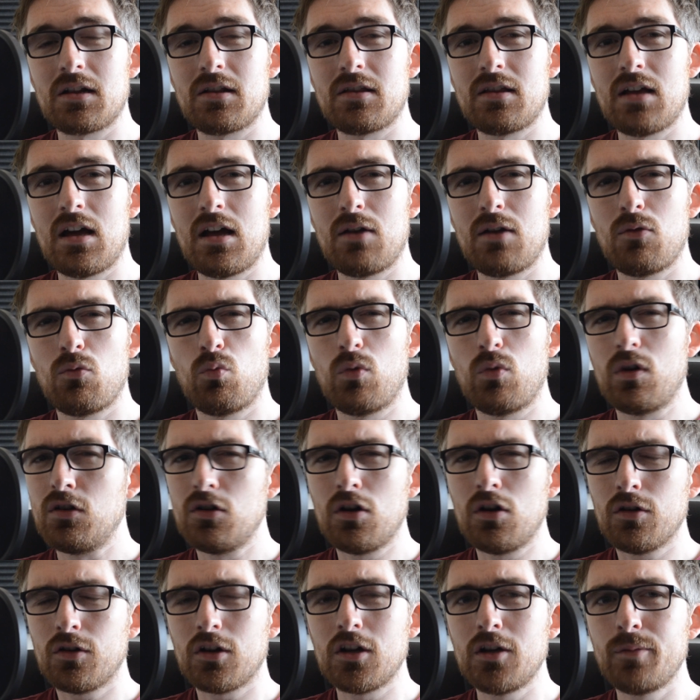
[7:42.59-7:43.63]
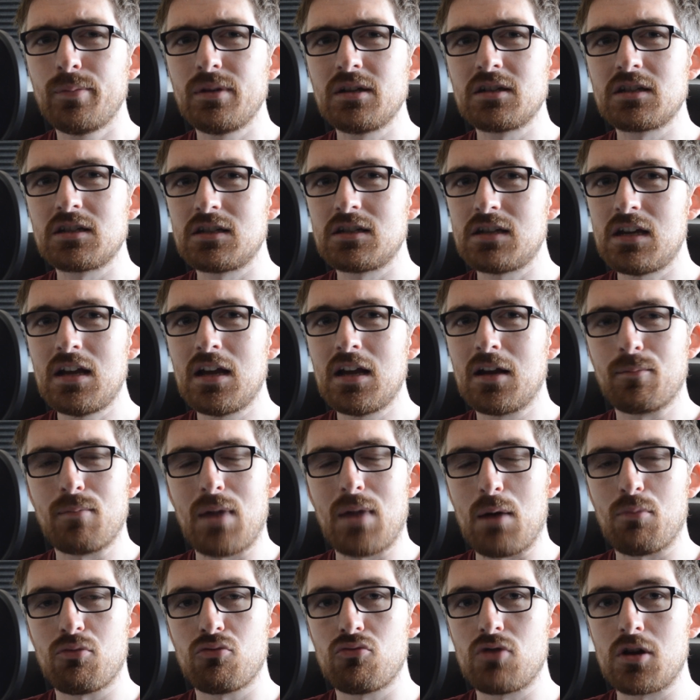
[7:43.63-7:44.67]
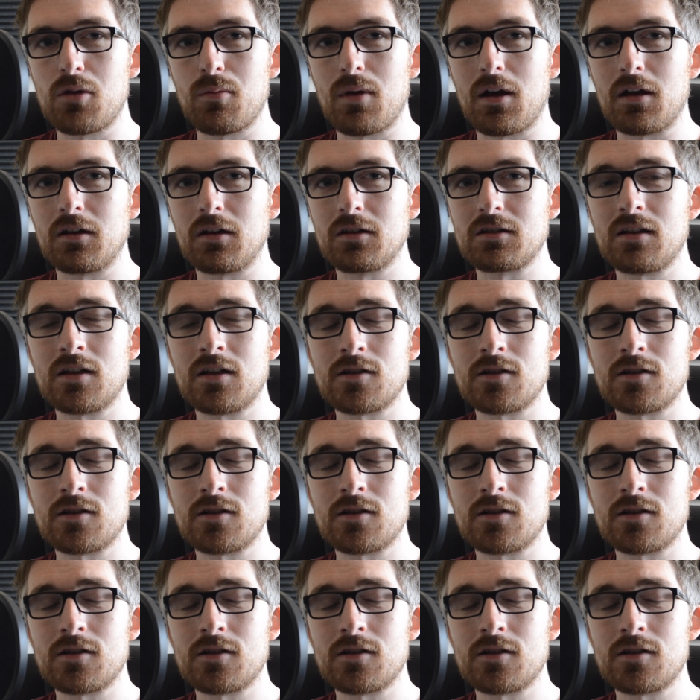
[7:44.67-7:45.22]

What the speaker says: then we're not going to be seeing map remakes,